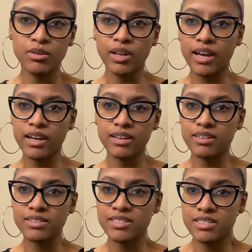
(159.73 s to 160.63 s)
like,
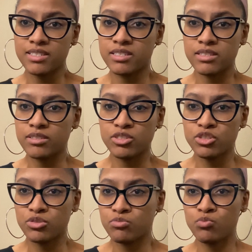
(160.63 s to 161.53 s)
just
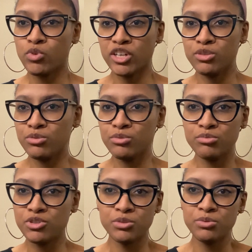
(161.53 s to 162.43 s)
where you
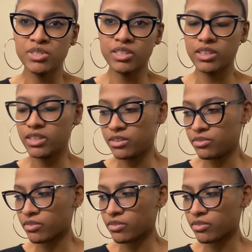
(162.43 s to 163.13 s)
choose to live,